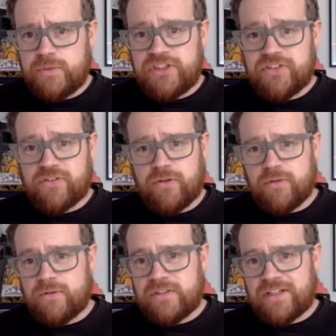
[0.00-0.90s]
which is
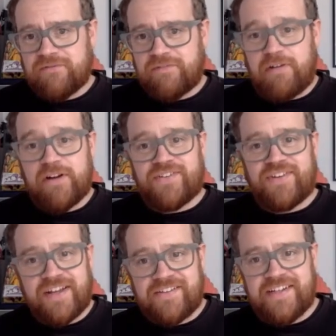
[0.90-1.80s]
all kind of very
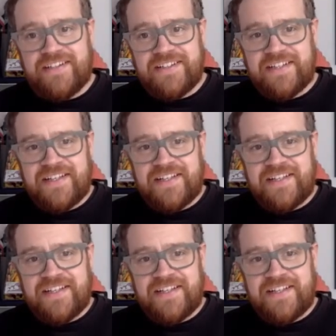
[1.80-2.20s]
exciting.